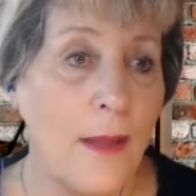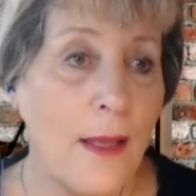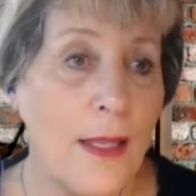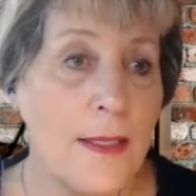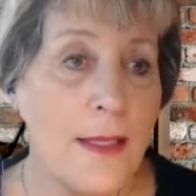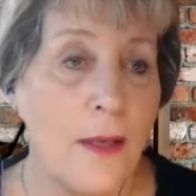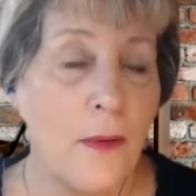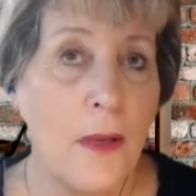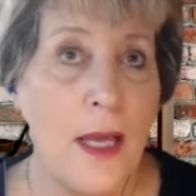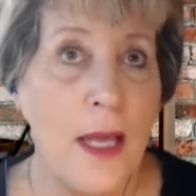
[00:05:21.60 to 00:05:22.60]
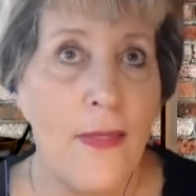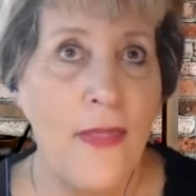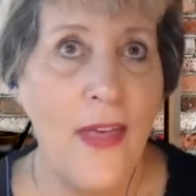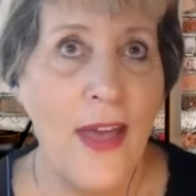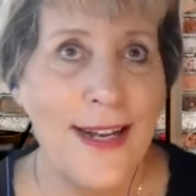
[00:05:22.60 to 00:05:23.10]
And so
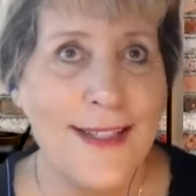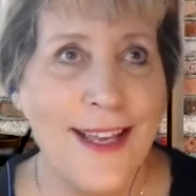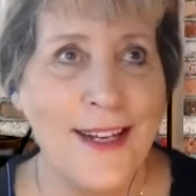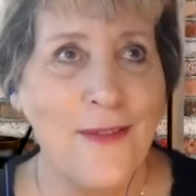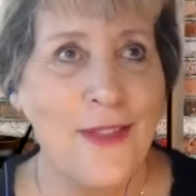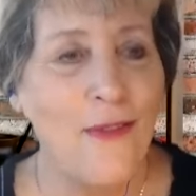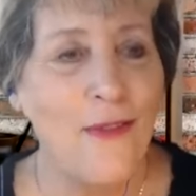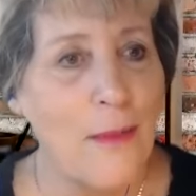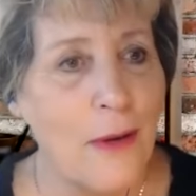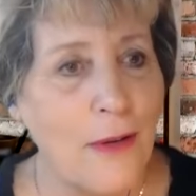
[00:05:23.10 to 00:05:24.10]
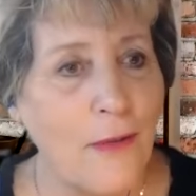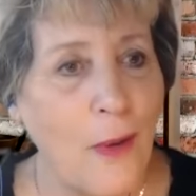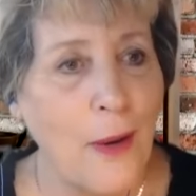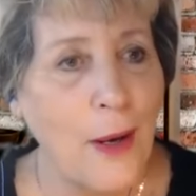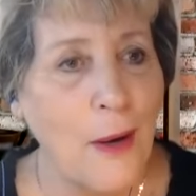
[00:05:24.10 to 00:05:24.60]
that is kind of the fiber of
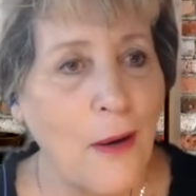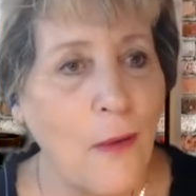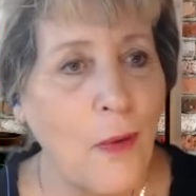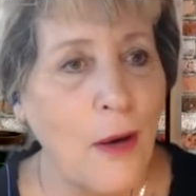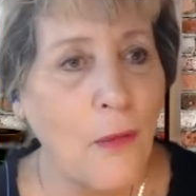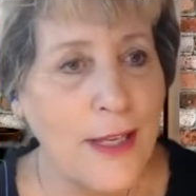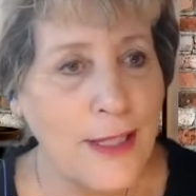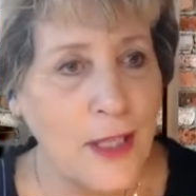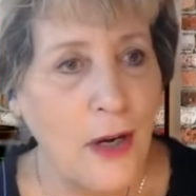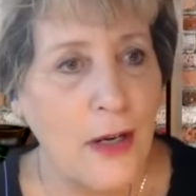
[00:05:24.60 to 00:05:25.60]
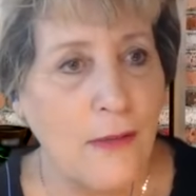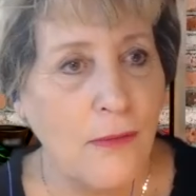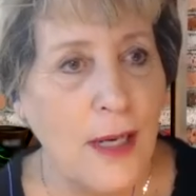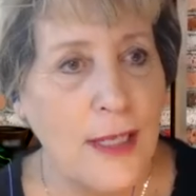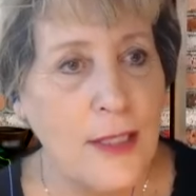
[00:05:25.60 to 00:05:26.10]
where we start
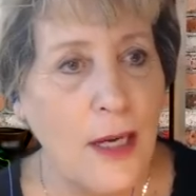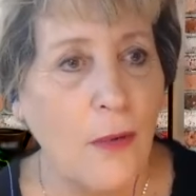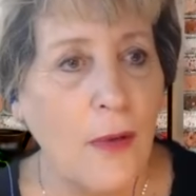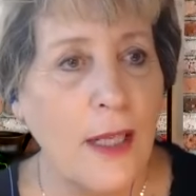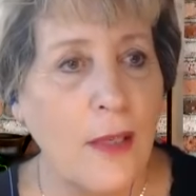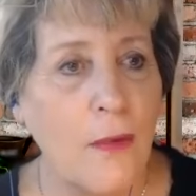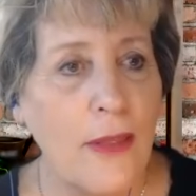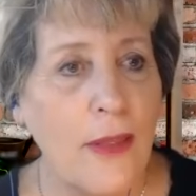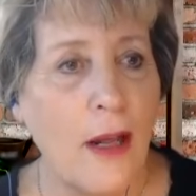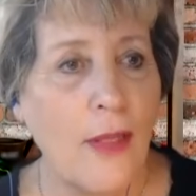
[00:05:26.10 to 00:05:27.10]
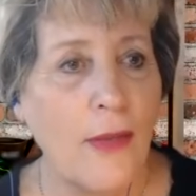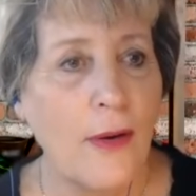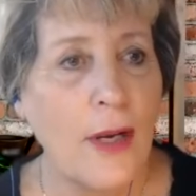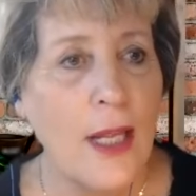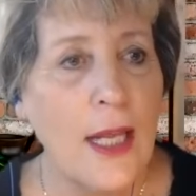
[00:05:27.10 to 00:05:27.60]
when I start working with an
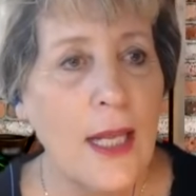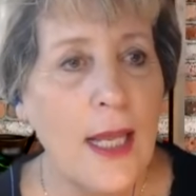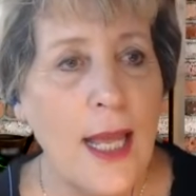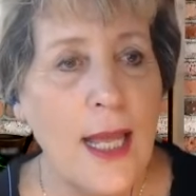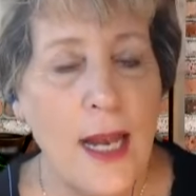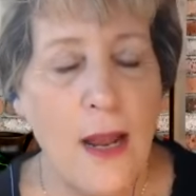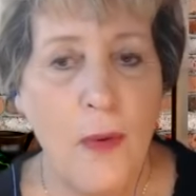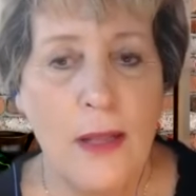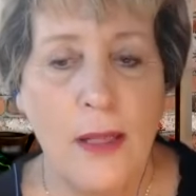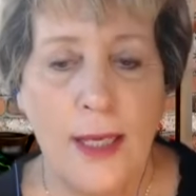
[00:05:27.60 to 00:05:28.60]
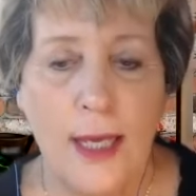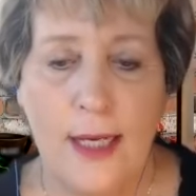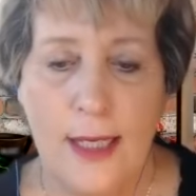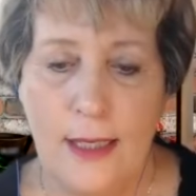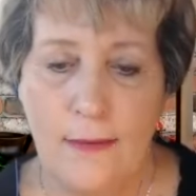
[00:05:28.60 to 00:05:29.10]
author. And we look at
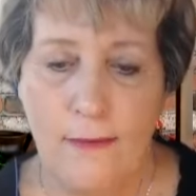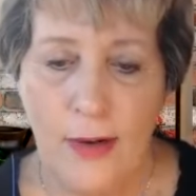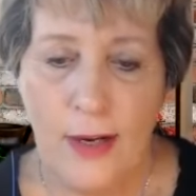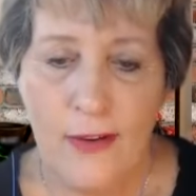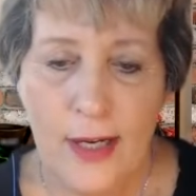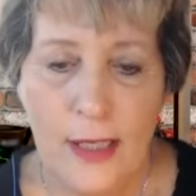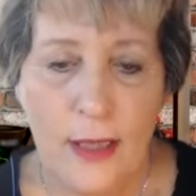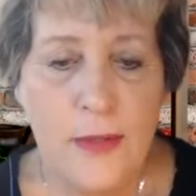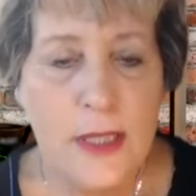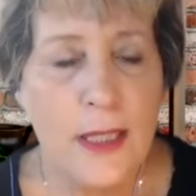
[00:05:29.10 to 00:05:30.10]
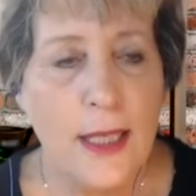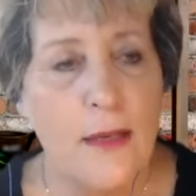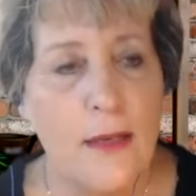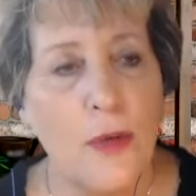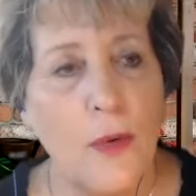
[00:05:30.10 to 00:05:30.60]
it very, very closely
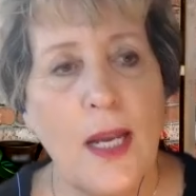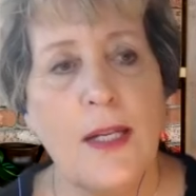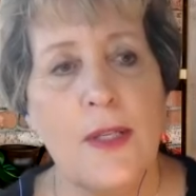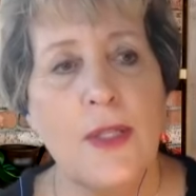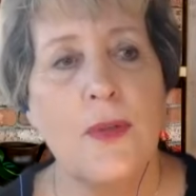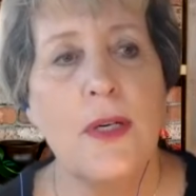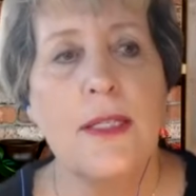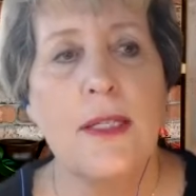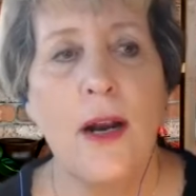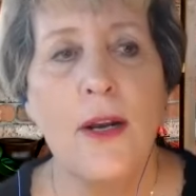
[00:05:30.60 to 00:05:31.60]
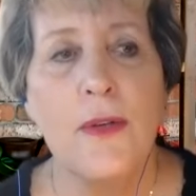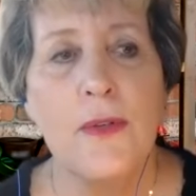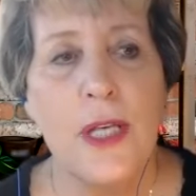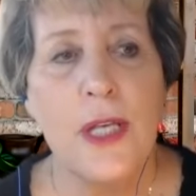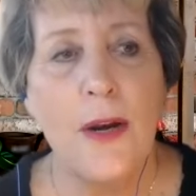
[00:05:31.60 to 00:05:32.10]
as what kind of stories are you
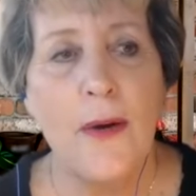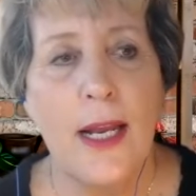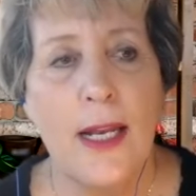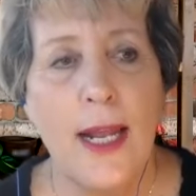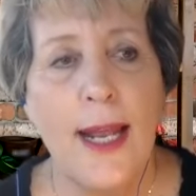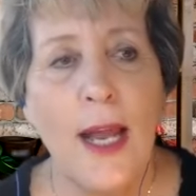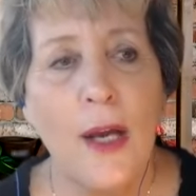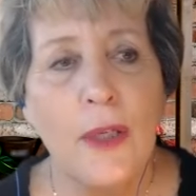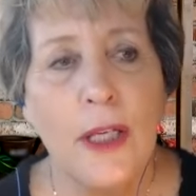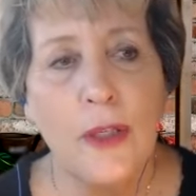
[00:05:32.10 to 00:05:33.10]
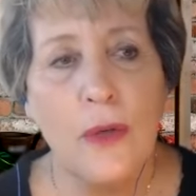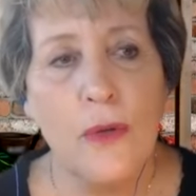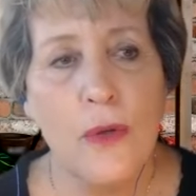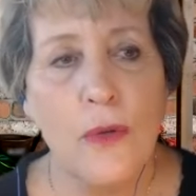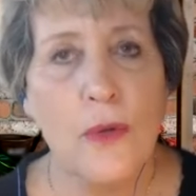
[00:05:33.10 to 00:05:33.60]
sharing and how can
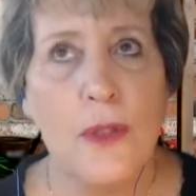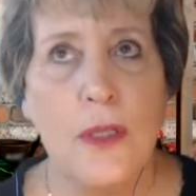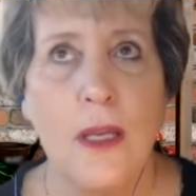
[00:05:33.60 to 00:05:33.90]
you